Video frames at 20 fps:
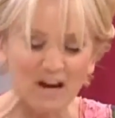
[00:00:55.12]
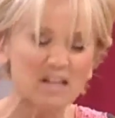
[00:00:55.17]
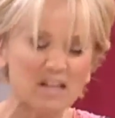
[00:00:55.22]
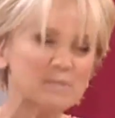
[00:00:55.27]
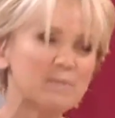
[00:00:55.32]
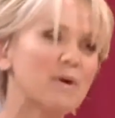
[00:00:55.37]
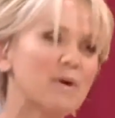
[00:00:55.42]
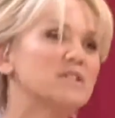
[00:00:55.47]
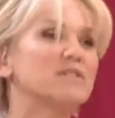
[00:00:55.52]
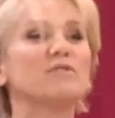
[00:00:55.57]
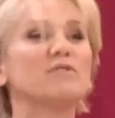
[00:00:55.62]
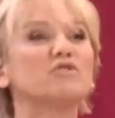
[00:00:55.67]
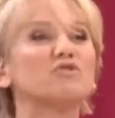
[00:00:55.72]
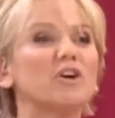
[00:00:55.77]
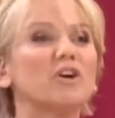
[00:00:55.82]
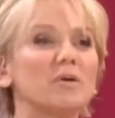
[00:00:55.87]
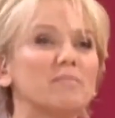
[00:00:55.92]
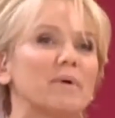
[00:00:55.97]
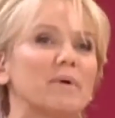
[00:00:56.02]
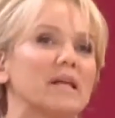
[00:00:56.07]
I suppose if you're
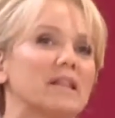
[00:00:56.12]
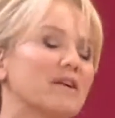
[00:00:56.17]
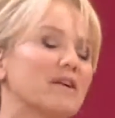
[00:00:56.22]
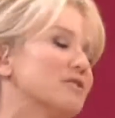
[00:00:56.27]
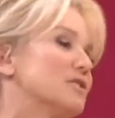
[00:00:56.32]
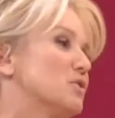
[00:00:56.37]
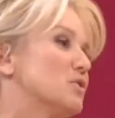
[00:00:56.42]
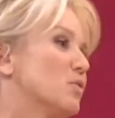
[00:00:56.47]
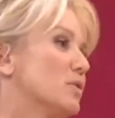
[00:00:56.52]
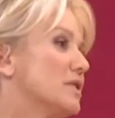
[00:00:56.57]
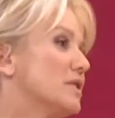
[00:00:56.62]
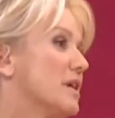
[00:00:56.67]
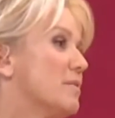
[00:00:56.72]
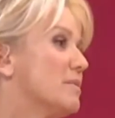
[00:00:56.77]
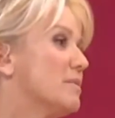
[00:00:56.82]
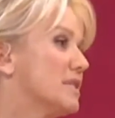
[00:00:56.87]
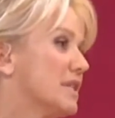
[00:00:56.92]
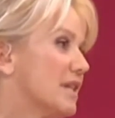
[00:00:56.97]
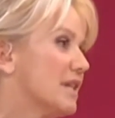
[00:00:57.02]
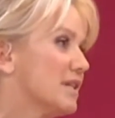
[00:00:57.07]
trying to beat those sort of
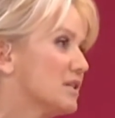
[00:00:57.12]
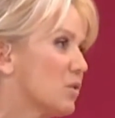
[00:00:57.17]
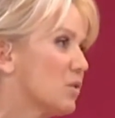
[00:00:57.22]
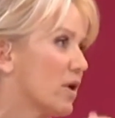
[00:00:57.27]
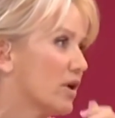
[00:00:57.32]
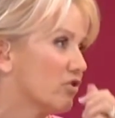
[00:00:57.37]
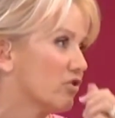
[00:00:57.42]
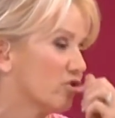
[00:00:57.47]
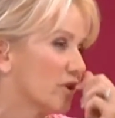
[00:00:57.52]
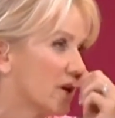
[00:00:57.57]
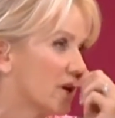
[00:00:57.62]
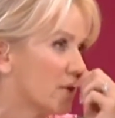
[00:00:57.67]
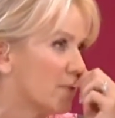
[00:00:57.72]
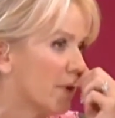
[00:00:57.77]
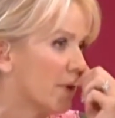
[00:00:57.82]
demons, then that's quite tricky.